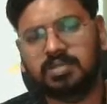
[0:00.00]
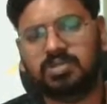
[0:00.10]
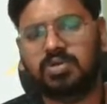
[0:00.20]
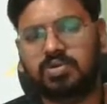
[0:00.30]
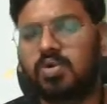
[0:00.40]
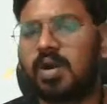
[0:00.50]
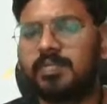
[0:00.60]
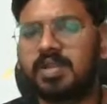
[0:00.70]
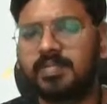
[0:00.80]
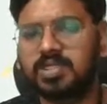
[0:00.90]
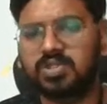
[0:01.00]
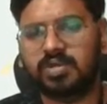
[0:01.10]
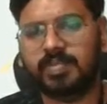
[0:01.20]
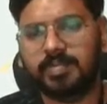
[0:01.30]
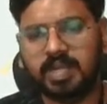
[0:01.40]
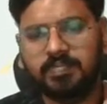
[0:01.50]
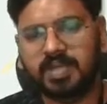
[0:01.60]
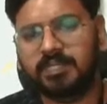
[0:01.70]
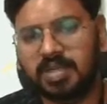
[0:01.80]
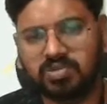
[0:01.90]
So to optimize your memory,
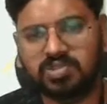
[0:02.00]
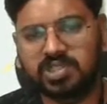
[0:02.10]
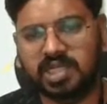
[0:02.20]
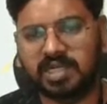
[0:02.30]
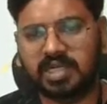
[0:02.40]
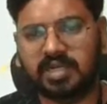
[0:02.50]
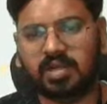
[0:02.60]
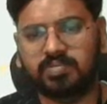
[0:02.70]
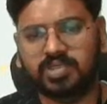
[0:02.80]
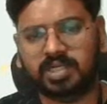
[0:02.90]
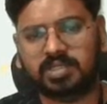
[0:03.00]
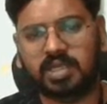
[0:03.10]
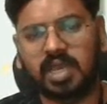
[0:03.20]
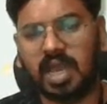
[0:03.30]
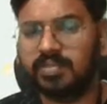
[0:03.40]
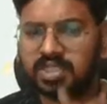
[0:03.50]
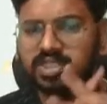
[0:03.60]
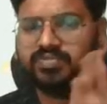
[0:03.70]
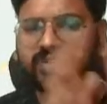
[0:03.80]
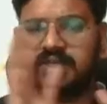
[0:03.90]
people use generator objects, and this
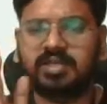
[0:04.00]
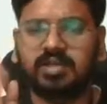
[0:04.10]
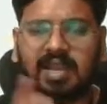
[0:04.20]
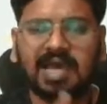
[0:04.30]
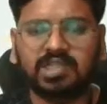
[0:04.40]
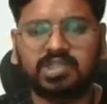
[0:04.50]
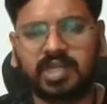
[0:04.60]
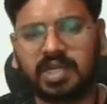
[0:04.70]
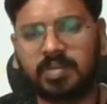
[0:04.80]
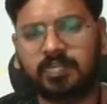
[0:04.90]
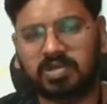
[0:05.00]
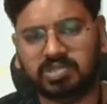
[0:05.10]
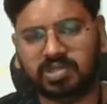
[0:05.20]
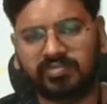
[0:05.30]
is for large data processing.